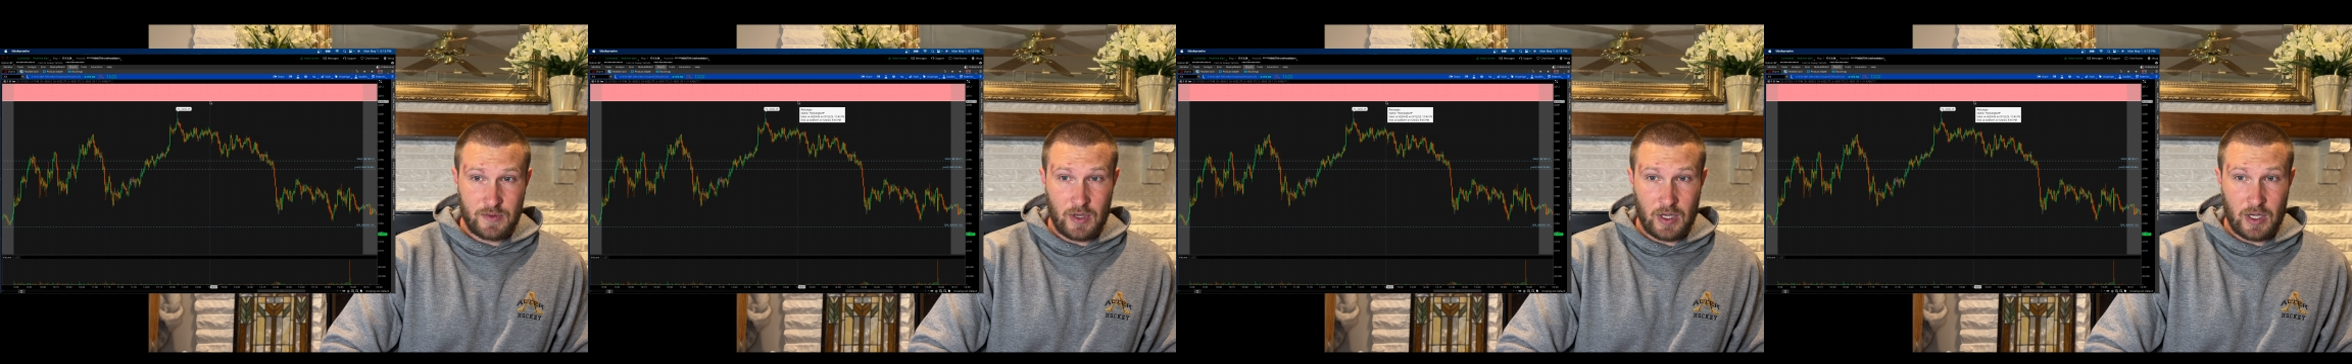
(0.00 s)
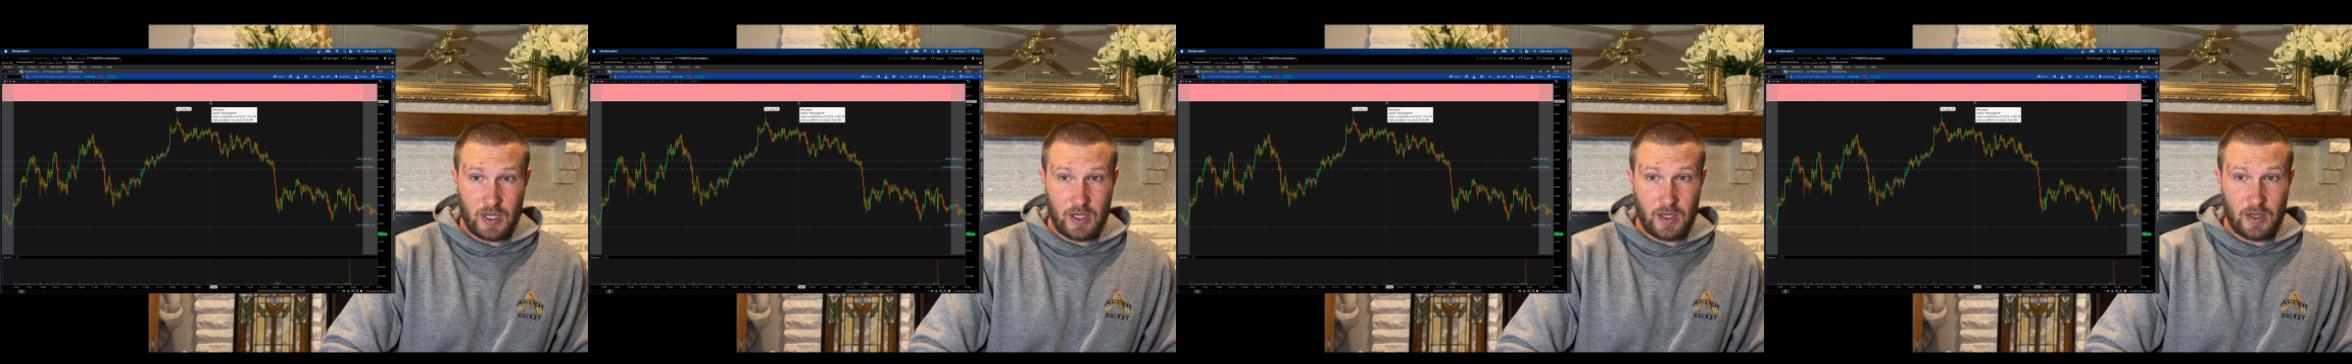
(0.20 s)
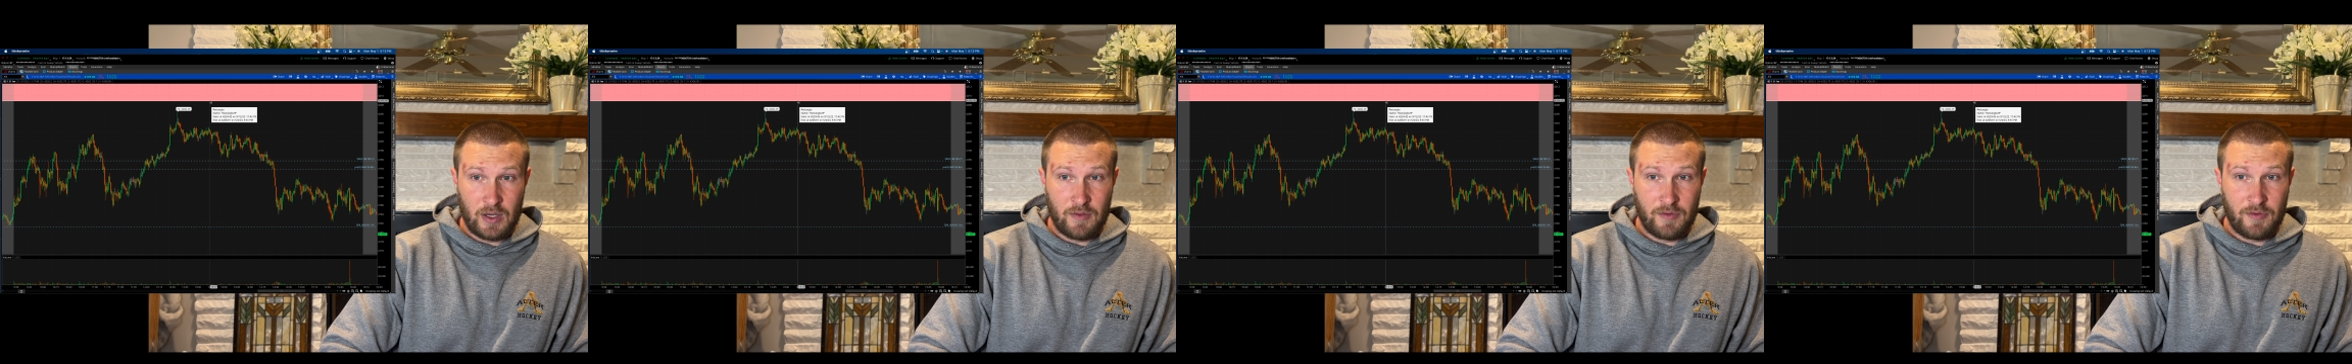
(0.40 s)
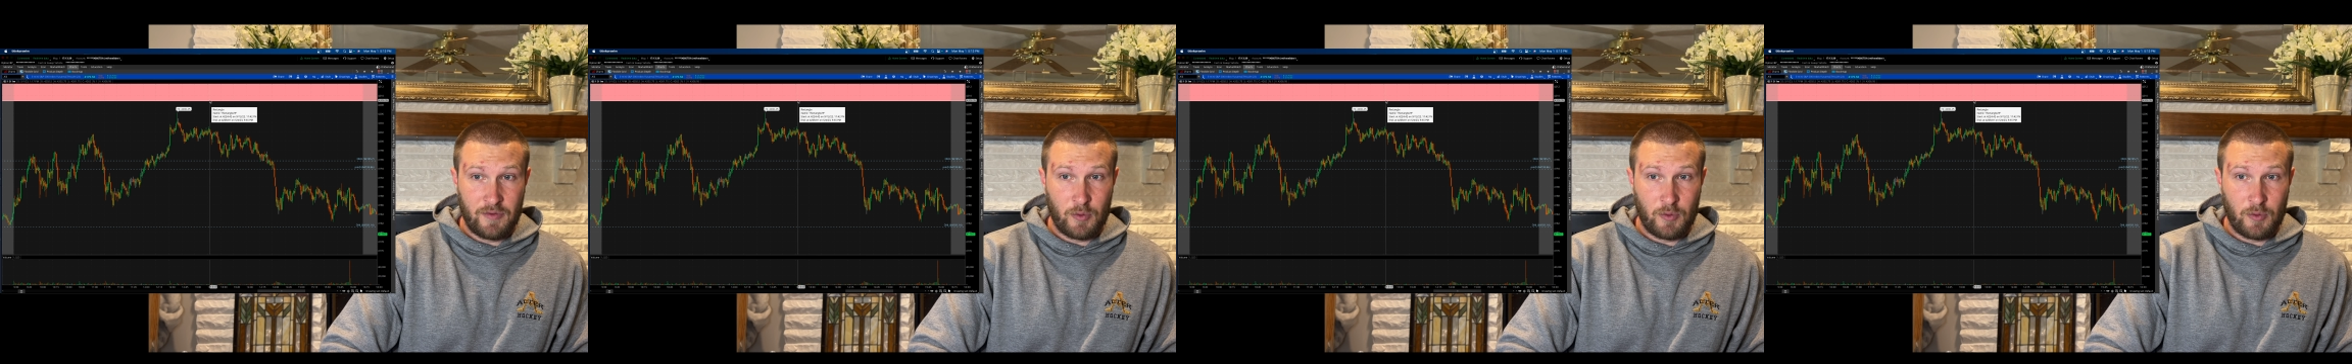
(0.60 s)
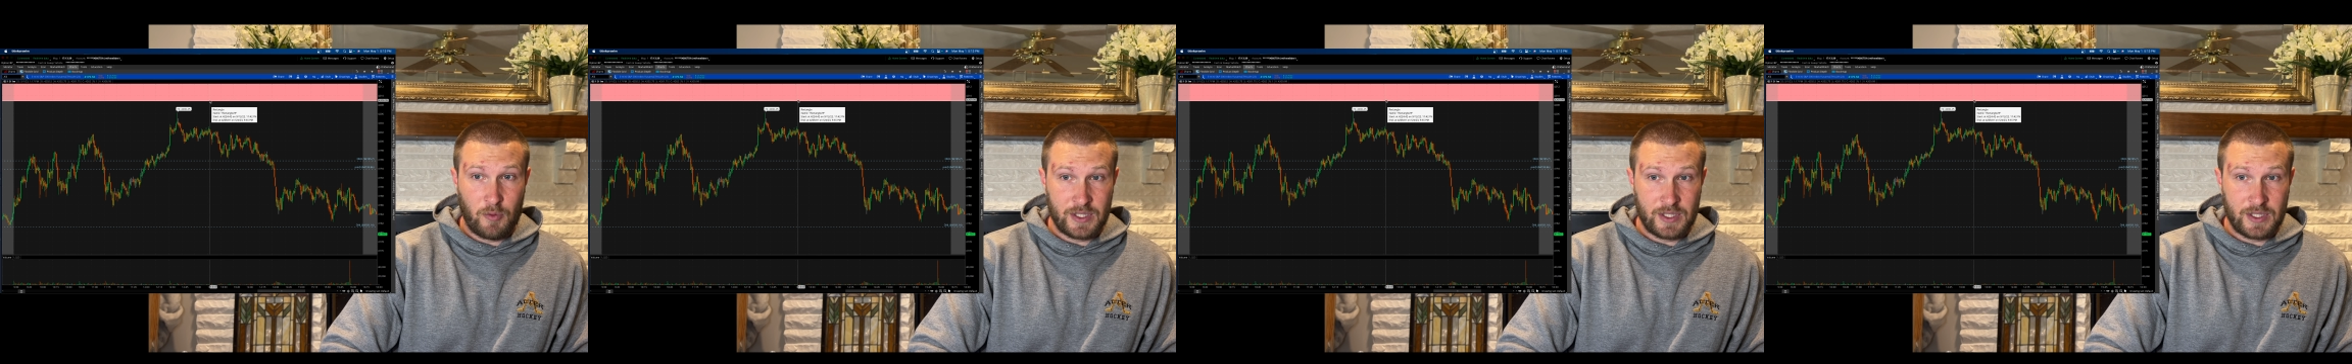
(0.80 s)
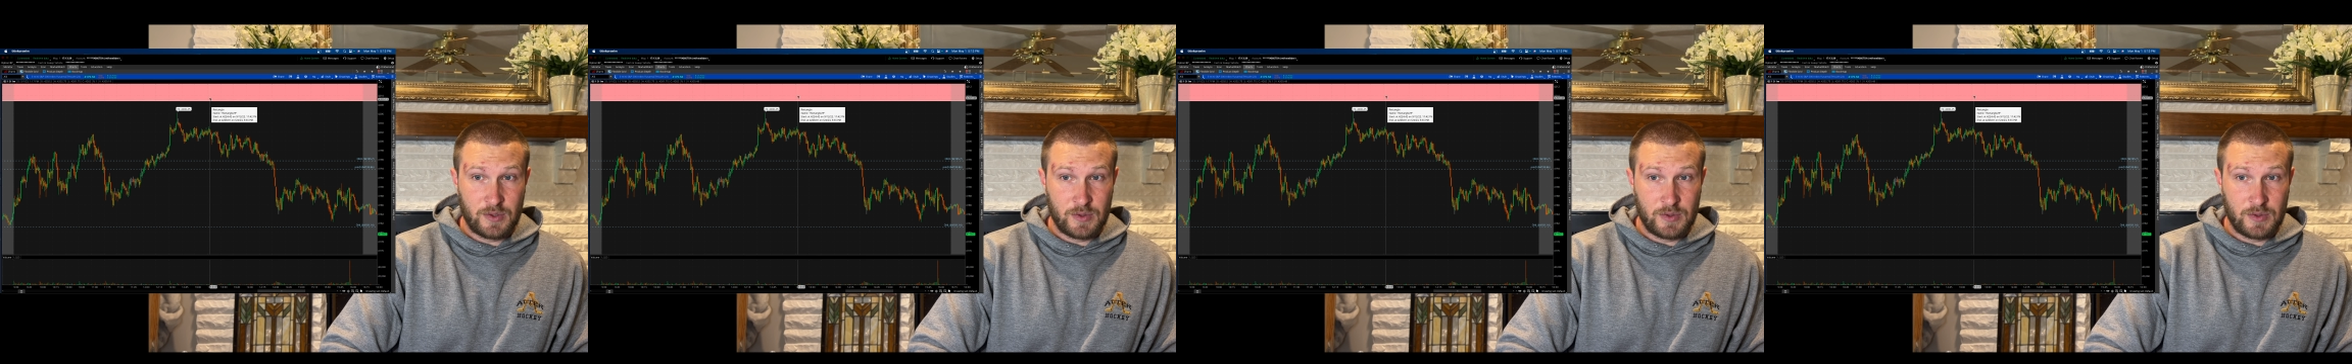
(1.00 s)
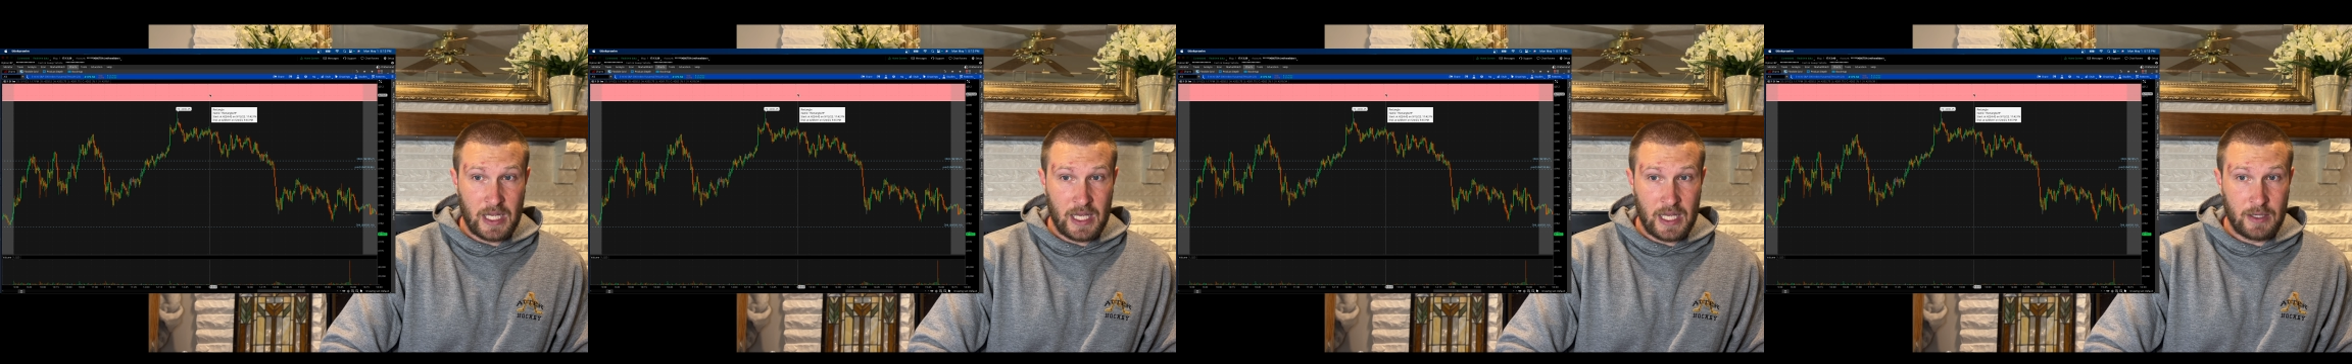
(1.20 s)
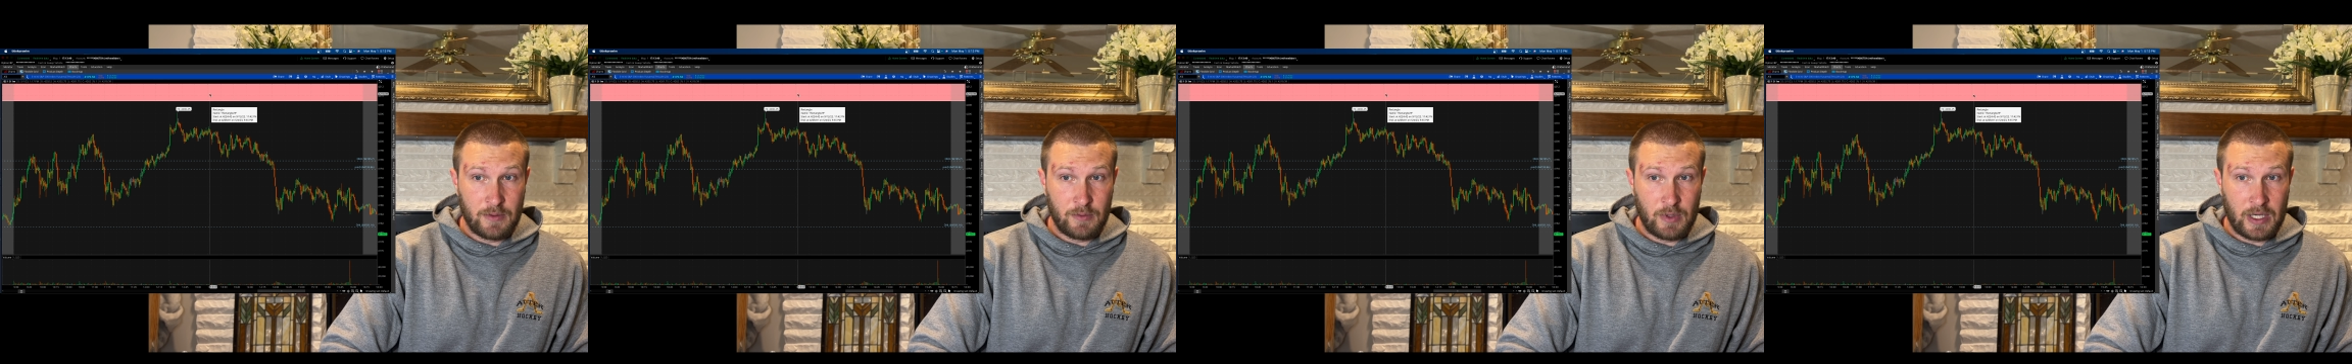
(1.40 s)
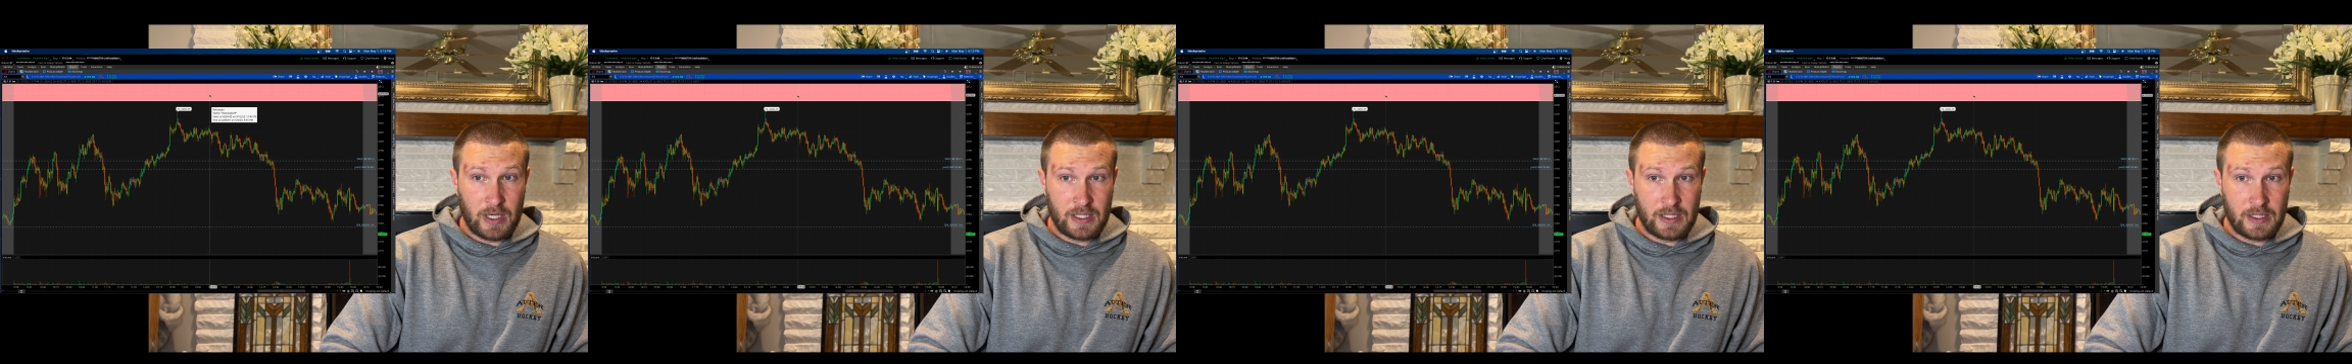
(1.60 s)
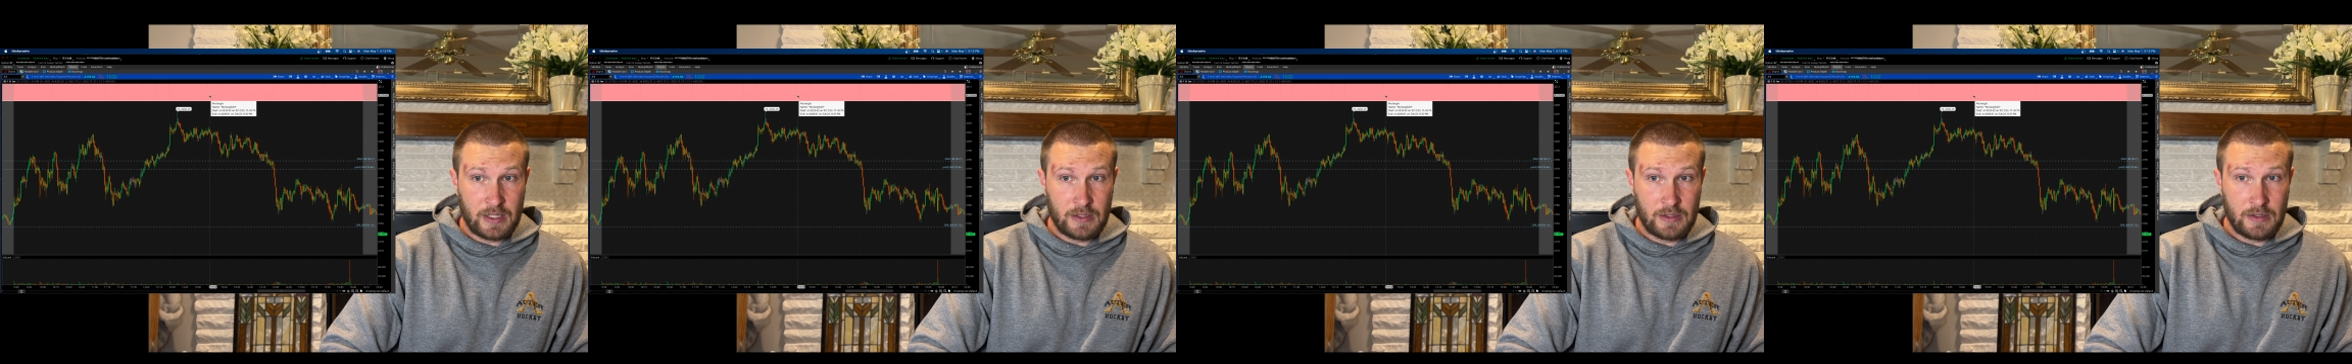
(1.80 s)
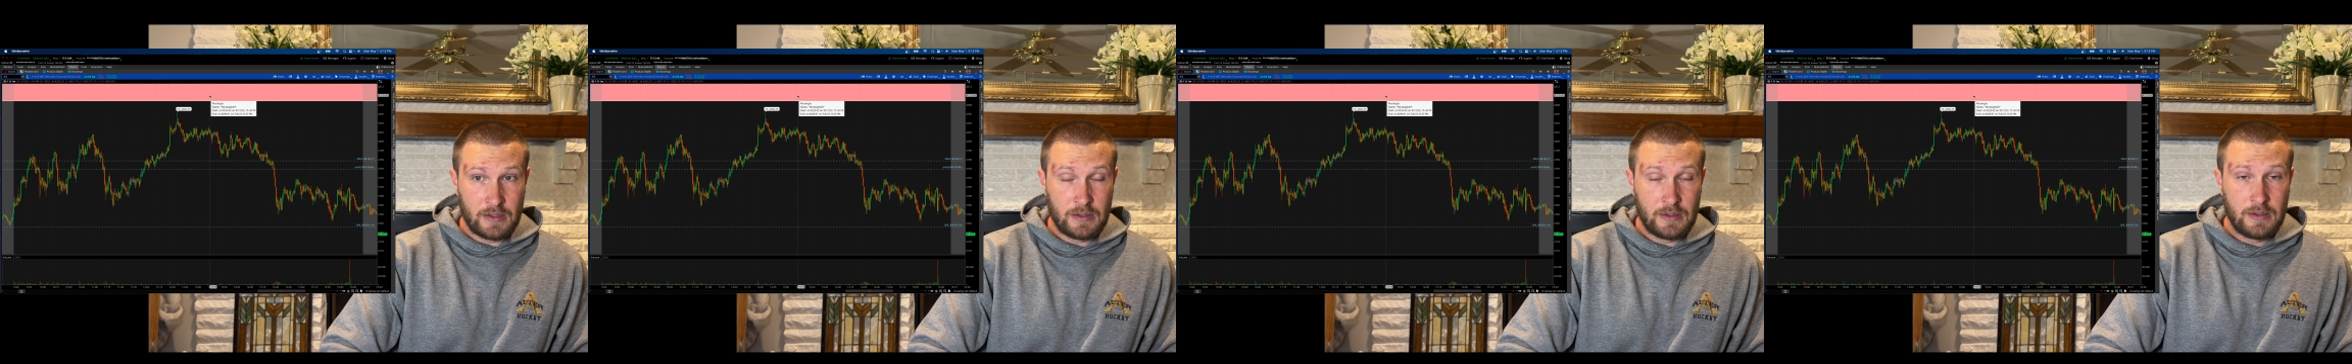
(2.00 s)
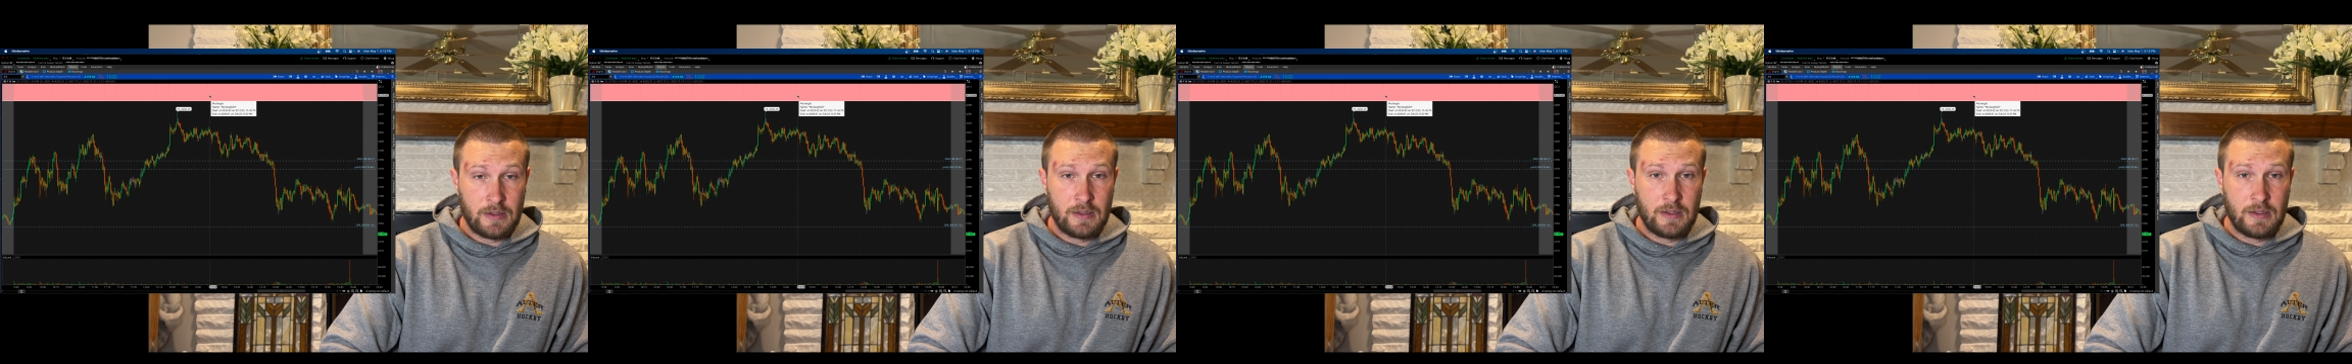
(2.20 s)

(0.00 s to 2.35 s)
42.10 right here.